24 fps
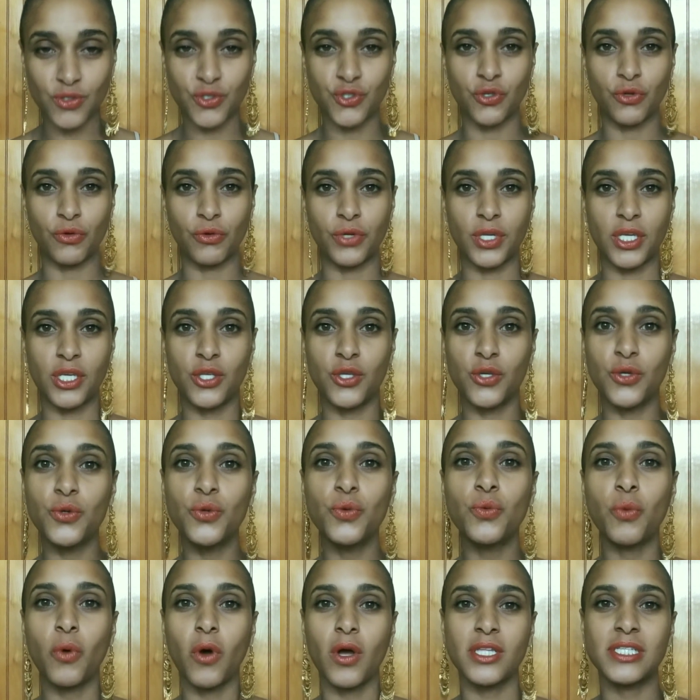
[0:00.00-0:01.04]
jewelry,
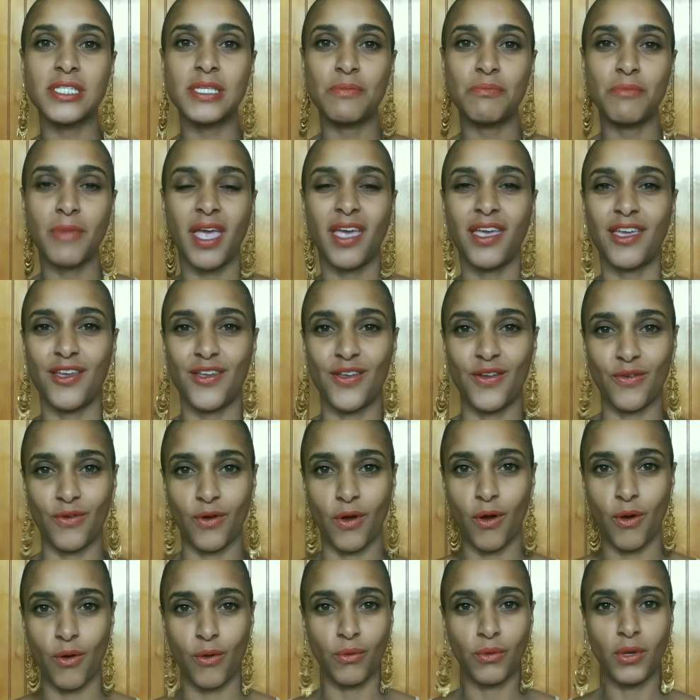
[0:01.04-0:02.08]
you want to make it
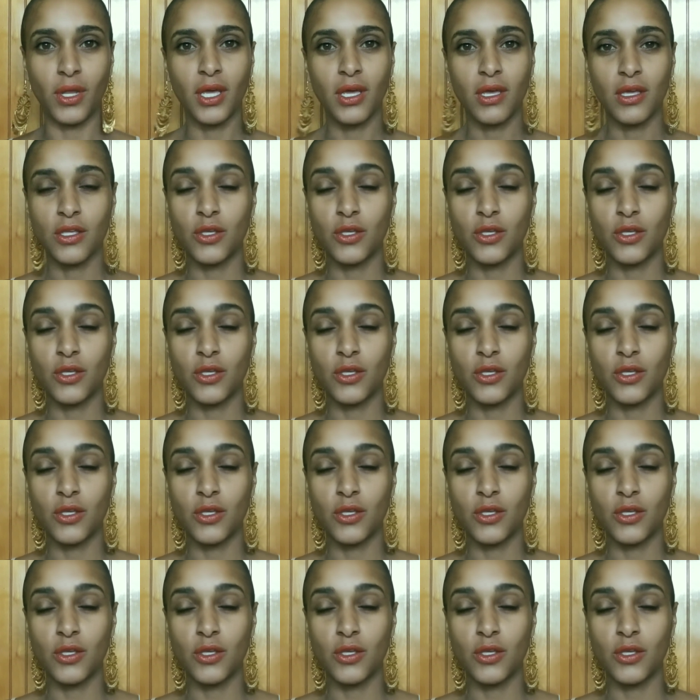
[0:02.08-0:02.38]
your own.